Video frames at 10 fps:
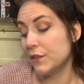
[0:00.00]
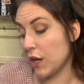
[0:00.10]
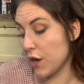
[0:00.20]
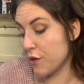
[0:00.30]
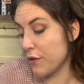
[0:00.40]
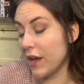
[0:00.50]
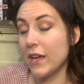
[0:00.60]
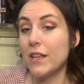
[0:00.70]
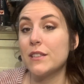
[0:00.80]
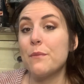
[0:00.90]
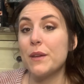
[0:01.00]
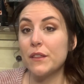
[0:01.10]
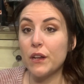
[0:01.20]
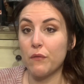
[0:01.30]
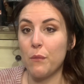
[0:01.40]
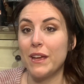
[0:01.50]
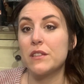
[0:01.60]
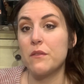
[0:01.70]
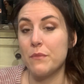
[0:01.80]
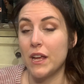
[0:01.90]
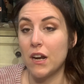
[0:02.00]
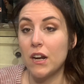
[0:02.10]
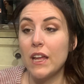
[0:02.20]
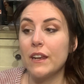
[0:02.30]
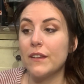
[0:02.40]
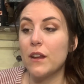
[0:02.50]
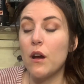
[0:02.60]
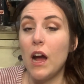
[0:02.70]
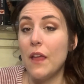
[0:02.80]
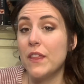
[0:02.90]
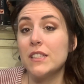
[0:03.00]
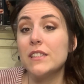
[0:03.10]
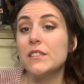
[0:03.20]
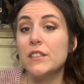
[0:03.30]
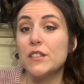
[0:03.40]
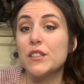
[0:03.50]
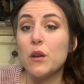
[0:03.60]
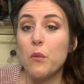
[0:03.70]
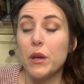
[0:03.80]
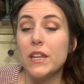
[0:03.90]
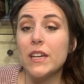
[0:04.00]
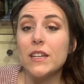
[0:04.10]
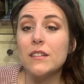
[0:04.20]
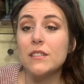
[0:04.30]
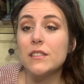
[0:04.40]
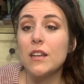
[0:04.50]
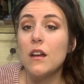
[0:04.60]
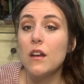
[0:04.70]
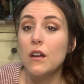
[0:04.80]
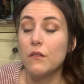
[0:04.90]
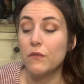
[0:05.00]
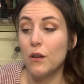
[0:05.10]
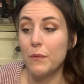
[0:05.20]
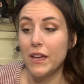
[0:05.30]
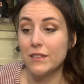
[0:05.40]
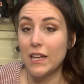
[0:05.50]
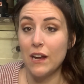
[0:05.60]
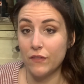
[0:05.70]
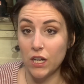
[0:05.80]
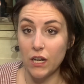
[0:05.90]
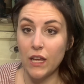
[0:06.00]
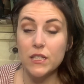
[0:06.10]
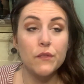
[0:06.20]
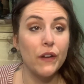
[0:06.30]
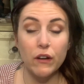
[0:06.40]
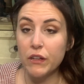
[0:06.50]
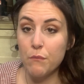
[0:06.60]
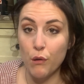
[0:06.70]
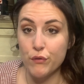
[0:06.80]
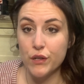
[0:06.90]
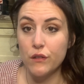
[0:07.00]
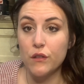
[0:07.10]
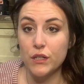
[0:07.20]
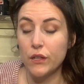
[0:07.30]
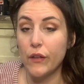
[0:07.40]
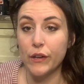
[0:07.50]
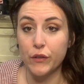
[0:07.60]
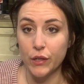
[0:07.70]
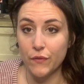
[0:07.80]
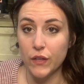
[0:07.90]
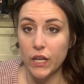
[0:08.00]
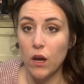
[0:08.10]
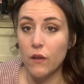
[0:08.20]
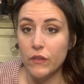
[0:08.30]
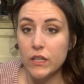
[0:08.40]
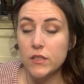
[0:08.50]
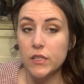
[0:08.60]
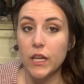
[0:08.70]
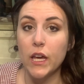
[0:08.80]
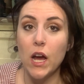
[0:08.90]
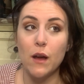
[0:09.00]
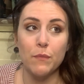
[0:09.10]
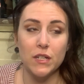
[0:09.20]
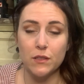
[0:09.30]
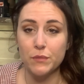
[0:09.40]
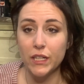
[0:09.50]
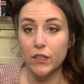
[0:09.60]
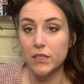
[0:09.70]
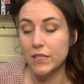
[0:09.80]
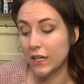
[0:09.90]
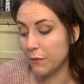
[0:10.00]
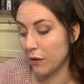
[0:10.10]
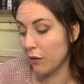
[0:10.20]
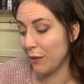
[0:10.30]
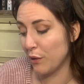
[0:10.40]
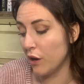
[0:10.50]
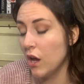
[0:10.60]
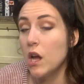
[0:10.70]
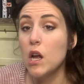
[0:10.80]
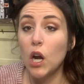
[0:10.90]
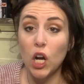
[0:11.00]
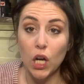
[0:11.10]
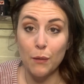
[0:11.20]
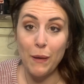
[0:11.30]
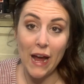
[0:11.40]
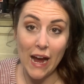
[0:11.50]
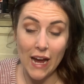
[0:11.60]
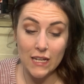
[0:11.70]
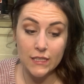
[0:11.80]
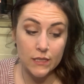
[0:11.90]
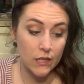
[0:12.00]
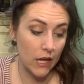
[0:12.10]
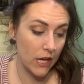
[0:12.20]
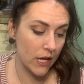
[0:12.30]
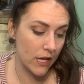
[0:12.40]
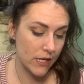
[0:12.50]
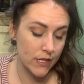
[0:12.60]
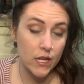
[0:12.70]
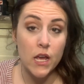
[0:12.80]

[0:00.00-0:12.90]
So it ends up being their romance from there, and this is the sweetest romance ever. It's very emotional. There's a lot of grief in it, obviously. There's some secrets that come out about her past, and